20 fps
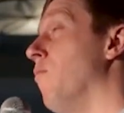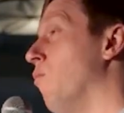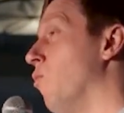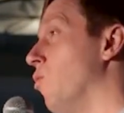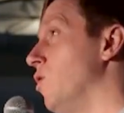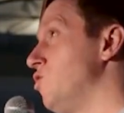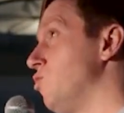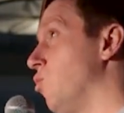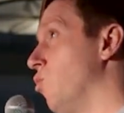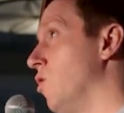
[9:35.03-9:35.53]

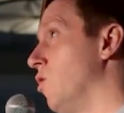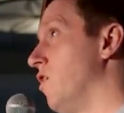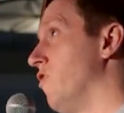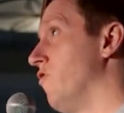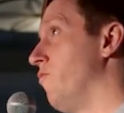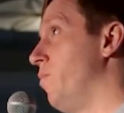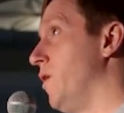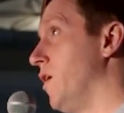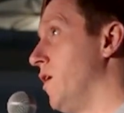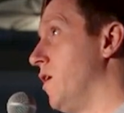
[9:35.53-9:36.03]
which would
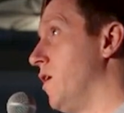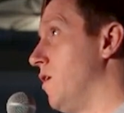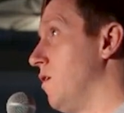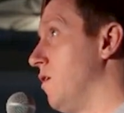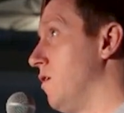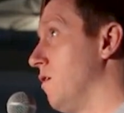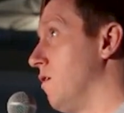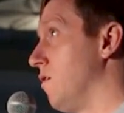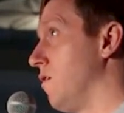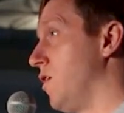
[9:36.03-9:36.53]
have
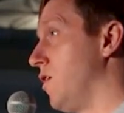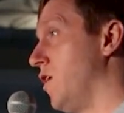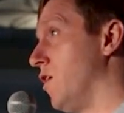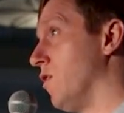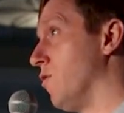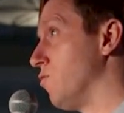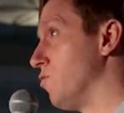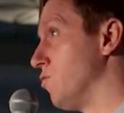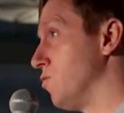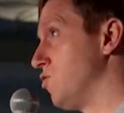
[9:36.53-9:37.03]
been,
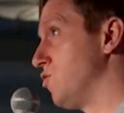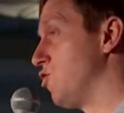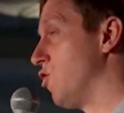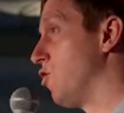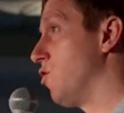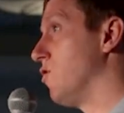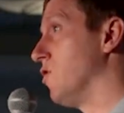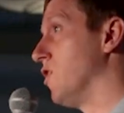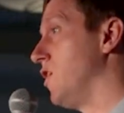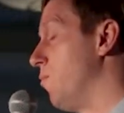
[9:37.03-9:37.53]

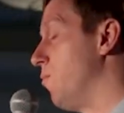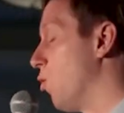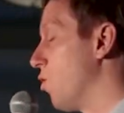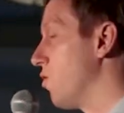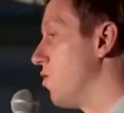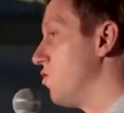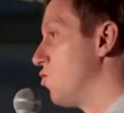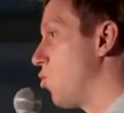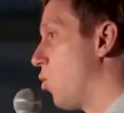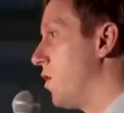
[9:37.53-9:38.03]
certainly
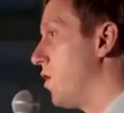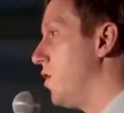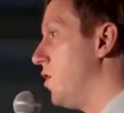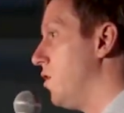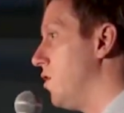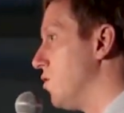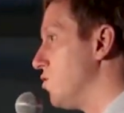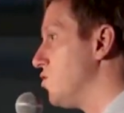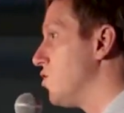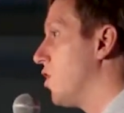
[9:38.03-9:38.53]
more than 20
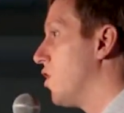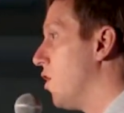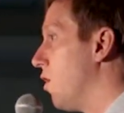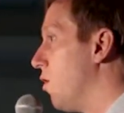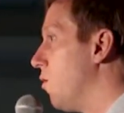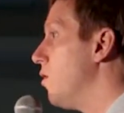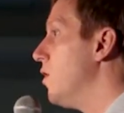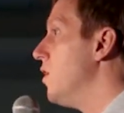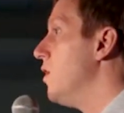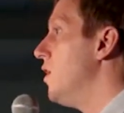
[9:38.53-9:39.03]
years
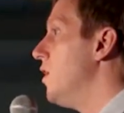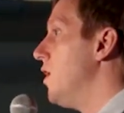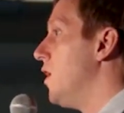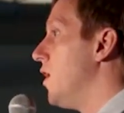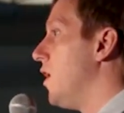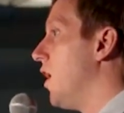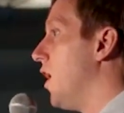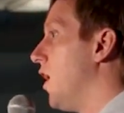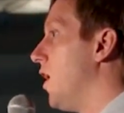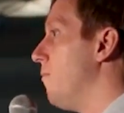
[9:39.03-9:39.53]
ago.
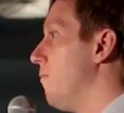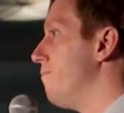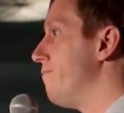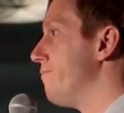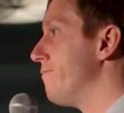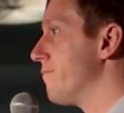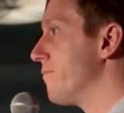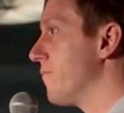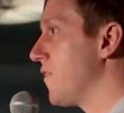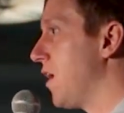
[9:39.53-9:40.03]
Um,
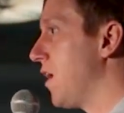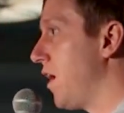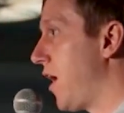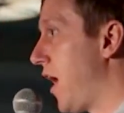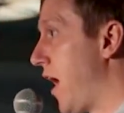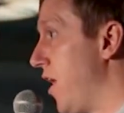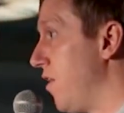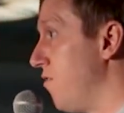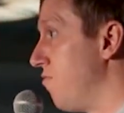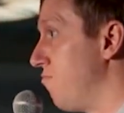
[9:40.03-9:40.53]

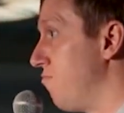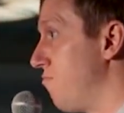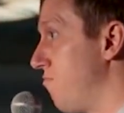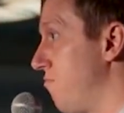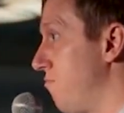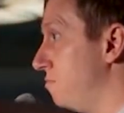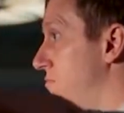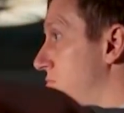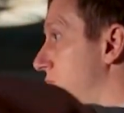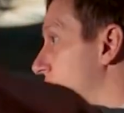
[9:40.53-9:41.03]
and
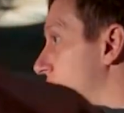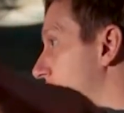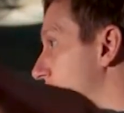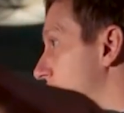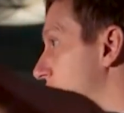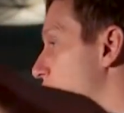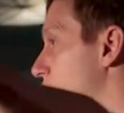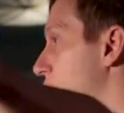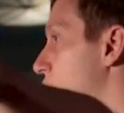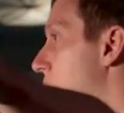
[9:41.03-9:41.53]
the
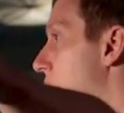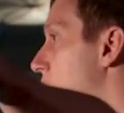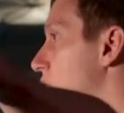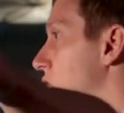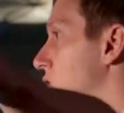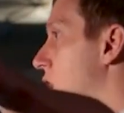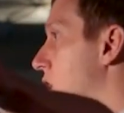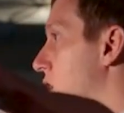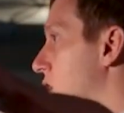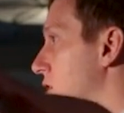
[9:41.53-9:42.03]
Twin
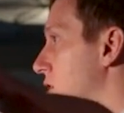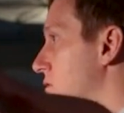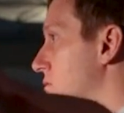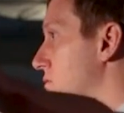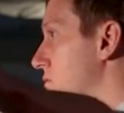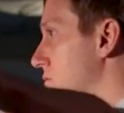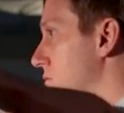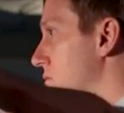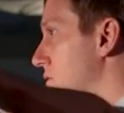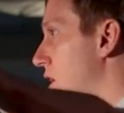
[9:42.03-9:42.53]
Towers got hit,
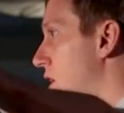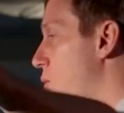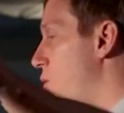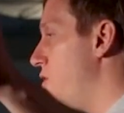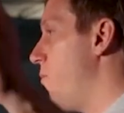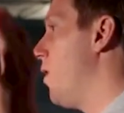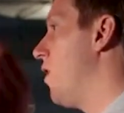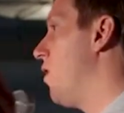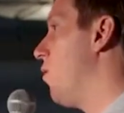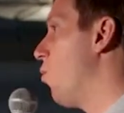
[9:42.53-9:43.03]
and
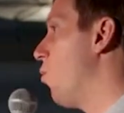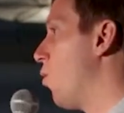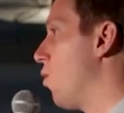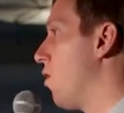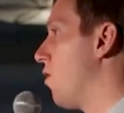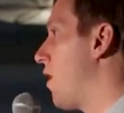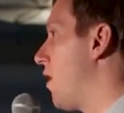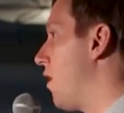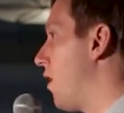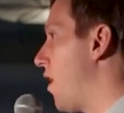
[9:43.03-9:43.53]
we've been in
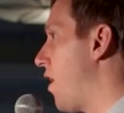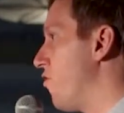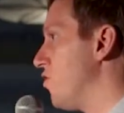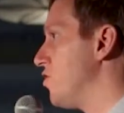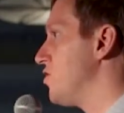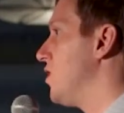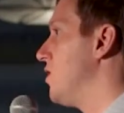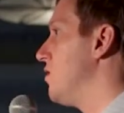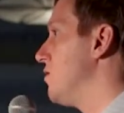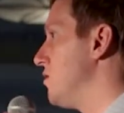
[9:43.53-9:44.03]
war
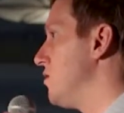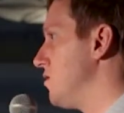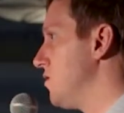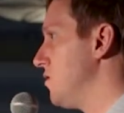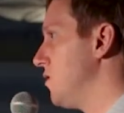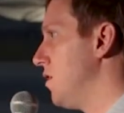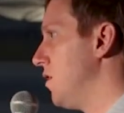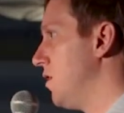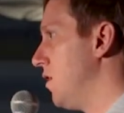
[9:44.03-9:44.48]
ever since.